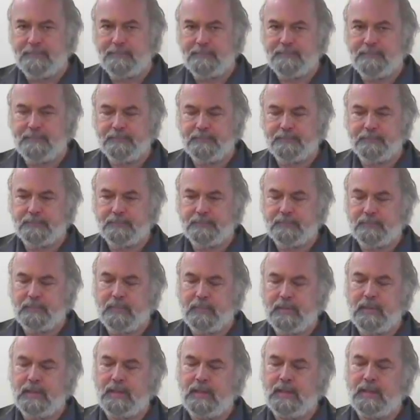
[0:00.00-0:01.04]

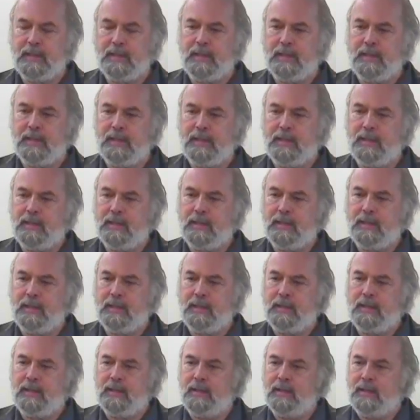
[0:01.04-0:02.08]
Nobody speaks.